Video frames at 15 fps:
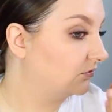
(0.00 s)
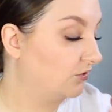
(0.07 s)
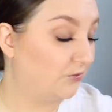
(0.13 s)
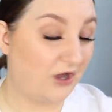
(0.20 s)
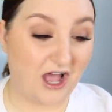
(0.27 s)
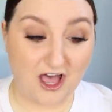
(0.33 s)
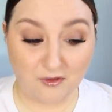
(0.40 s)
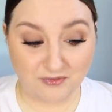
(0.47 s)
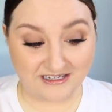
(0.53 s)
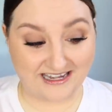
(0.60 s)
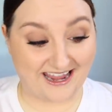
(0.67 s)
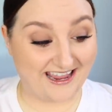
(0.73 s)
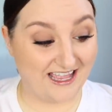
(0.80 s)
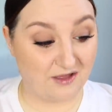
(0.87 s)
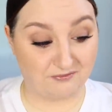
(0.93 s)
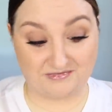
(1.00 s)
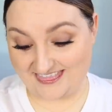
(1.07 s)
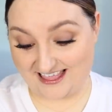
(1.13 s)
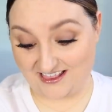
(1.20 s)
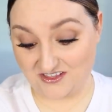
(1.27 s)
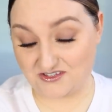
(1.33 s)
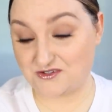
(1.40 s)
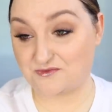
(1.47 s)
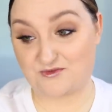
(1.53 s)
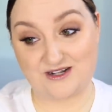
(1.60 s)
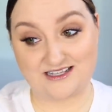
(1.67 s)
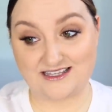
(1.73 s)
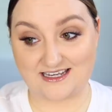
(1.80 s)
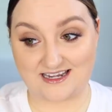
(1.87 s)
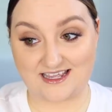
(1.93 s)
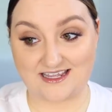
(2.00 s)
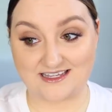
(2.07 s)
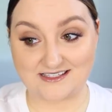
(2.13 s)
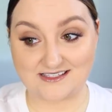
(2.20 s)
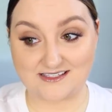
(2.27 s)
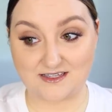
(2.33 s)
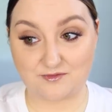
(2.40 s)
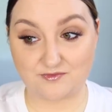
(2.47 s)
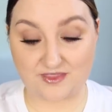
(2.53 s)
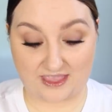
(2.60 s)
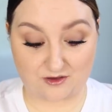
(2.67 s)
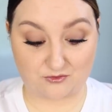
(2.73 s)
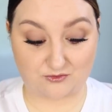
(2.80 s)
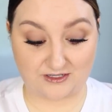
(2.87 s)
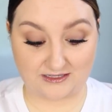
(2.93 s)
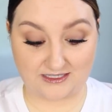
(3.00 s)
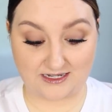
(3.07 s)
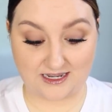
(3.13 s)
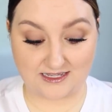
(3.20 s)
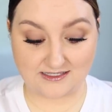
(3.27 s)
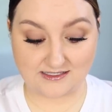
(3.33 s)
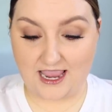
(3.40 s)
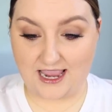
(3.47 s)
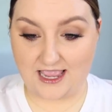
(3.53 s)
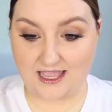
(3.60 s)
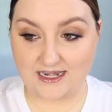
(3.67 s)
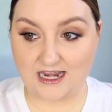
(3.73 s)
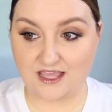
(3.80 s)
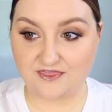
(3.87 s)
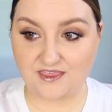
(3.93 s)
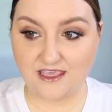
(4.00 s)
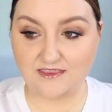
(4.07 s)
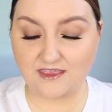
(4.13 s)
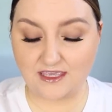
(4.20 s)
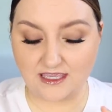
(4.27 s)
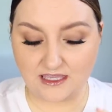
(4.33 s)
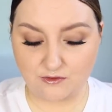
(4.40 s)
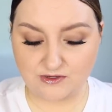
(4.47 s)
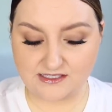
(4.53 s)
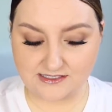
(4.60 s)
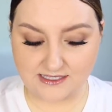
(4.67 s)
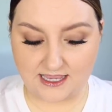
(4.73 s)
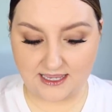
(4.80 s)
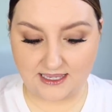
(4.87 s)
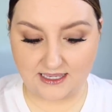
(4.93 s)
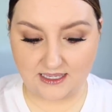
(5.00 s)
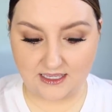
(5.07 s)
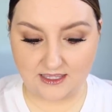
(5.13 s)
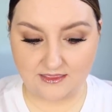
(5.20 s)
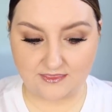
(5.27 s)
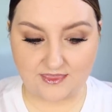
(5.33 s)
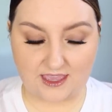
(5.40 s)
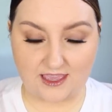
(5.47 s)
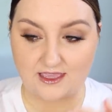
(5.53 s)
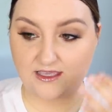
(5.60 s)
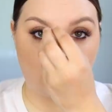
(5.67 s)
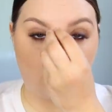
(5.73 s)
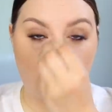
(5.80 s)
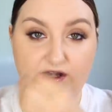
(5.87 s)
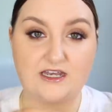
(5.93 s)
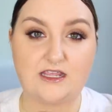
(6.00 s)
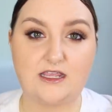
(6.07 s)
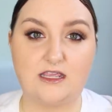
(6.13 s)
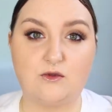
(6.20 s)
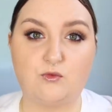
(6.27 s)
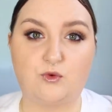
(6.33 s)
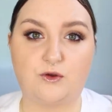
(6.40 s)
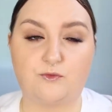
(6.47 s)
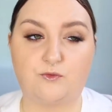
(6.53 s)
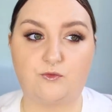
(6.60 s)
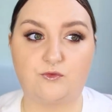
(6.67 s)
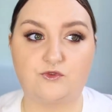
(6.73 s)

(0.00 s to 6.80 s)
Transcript: Well, I'll be damned. That looks really nice, like really nice. And I think that he was saying that when he would